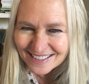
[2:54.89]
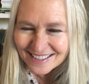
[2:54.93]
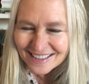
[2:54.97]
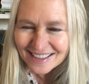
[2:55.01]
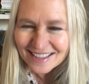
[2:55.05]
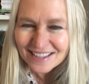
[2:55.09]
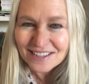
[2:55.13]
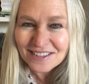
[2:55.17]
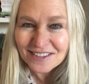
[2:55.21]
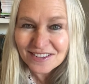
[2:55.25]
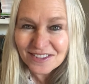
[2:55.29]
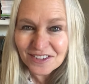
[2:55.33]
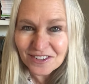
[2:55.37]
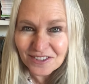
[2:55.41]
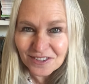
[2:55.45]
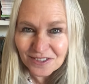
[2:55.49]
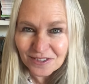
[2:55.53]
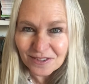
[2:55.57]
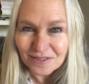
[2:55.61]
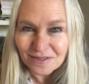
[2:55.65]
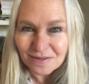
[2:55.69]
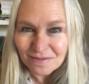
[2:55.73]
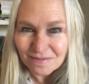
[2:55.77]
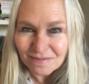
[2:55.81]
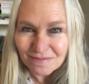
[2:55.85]
this
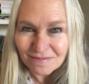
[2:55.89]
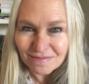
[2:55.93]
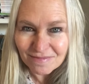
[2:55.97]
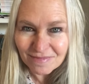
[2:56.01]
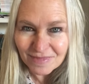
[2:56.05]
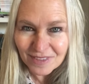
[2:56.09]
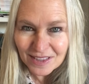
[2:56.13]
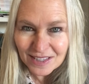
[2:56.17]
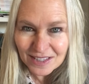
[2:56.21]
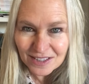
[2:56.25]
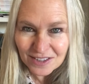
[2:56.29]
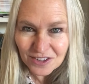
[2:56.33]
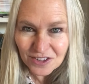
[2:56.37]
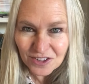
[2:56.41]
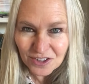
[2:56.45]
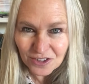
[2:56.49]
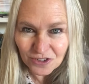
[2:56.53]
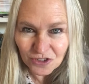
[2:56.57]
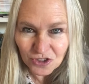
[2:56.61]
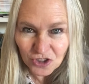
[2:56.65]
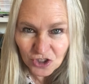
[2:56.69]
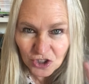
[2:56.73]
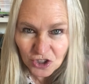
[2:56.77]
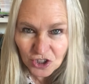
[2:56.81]
certain this certain